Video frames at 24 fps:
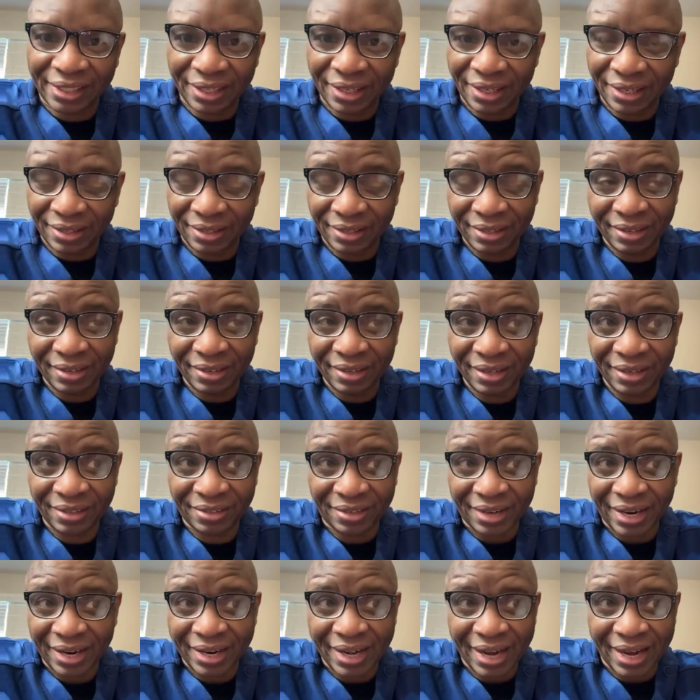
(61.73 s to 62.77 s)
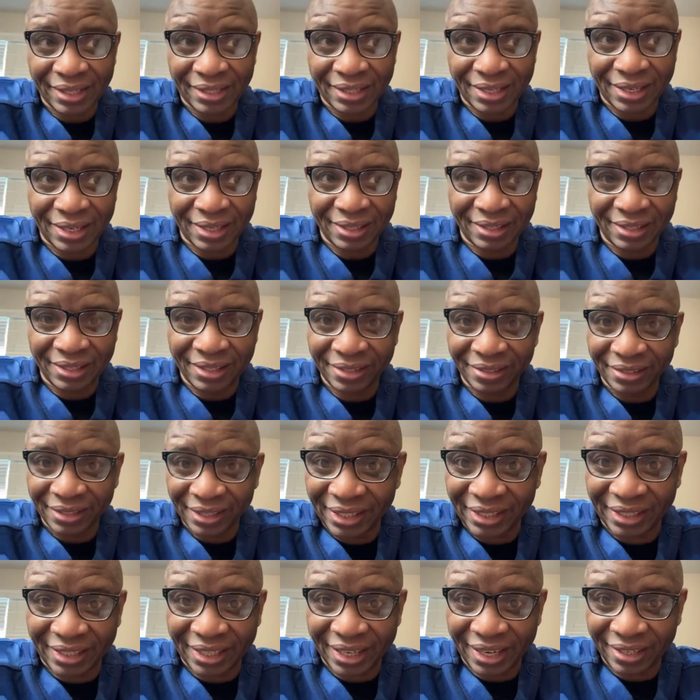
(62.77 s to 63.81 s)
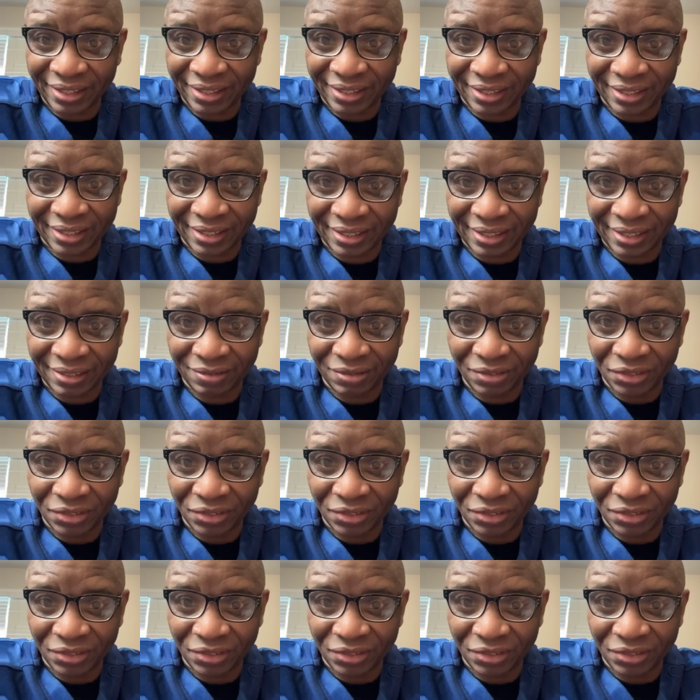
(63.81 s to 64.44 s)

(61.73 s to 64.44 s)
is literally, I think, is richest